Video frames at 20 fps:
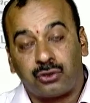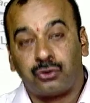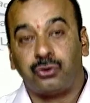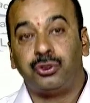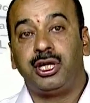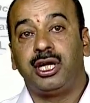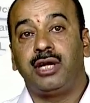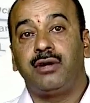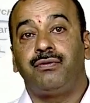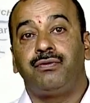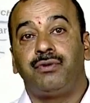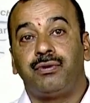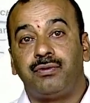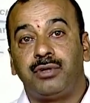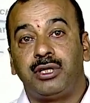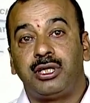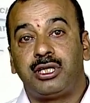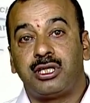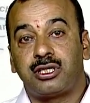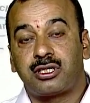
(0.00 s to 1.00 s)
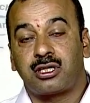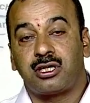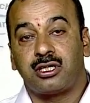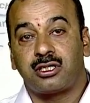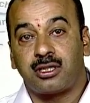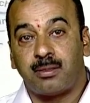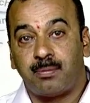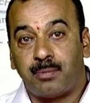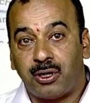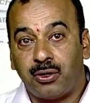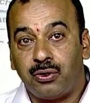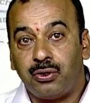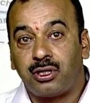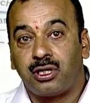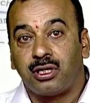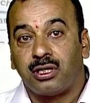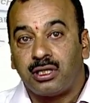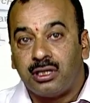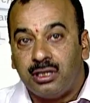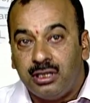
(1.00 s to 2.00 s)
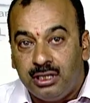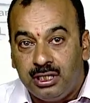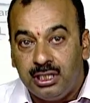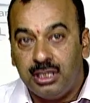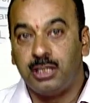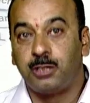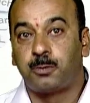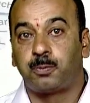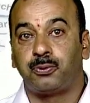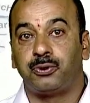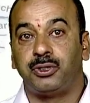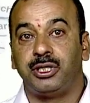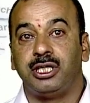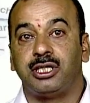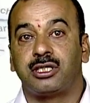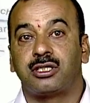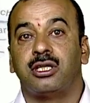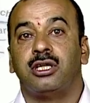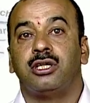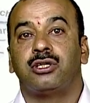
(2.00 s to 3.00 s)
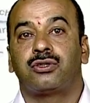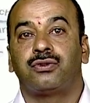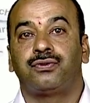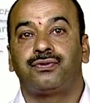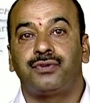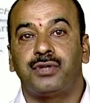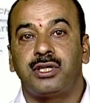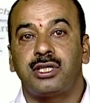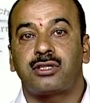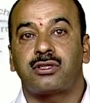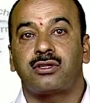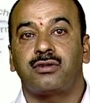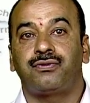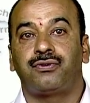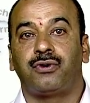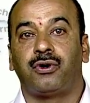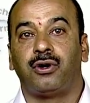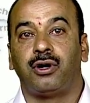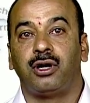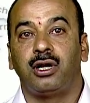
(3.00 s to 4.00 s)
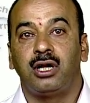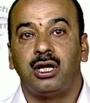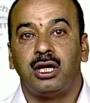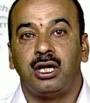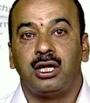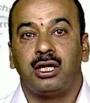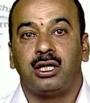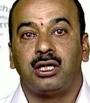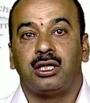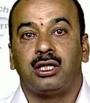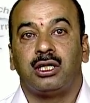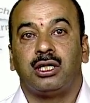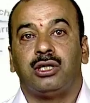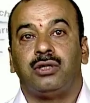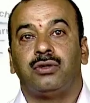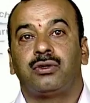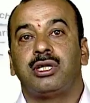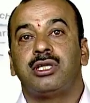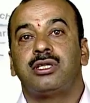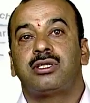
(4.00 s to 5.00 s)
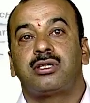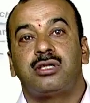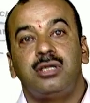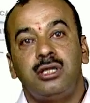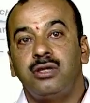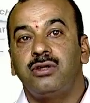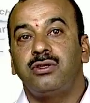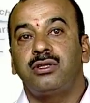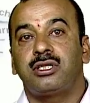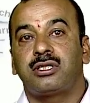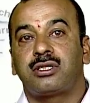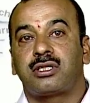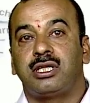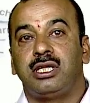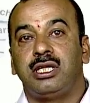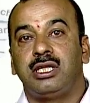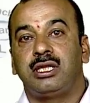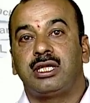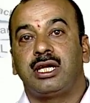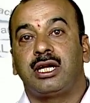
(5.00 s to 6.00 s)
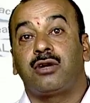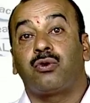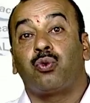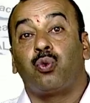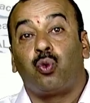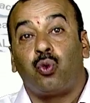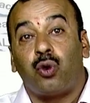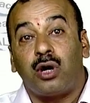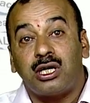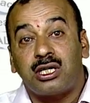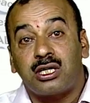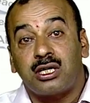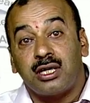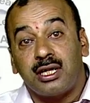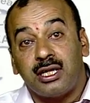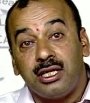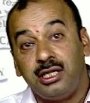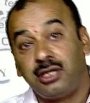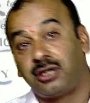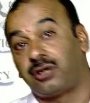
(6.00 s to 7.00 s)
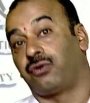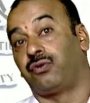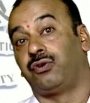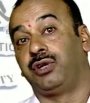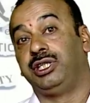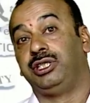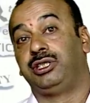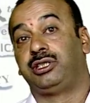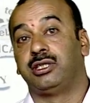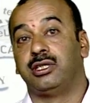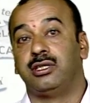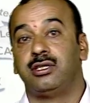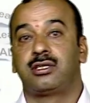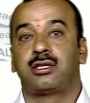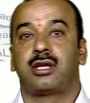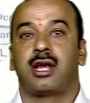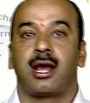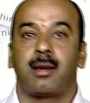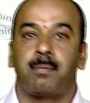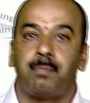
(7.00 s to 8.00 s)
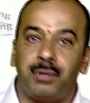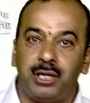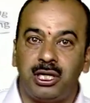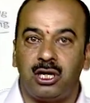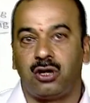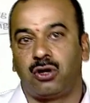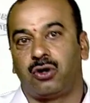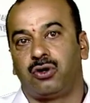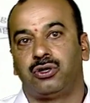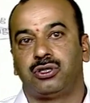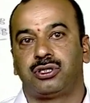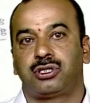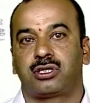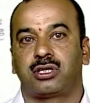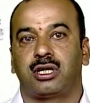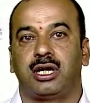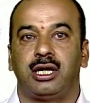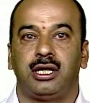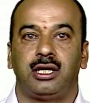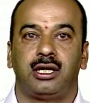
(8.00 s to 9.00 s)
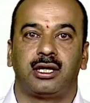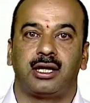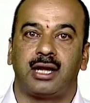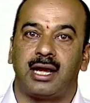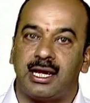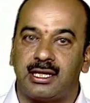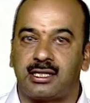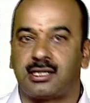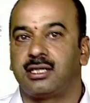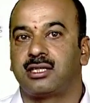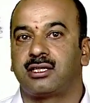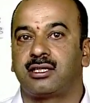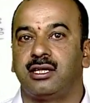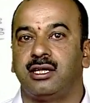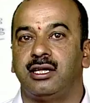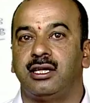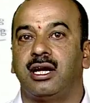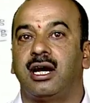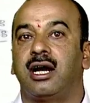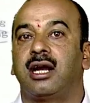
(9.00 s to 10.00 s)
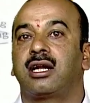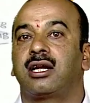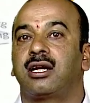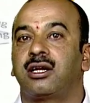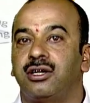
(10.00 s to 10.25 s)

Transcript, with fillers: today we will discuss about these points. So, first of all, you can see on the screen that what interventions have been launched under SSA in our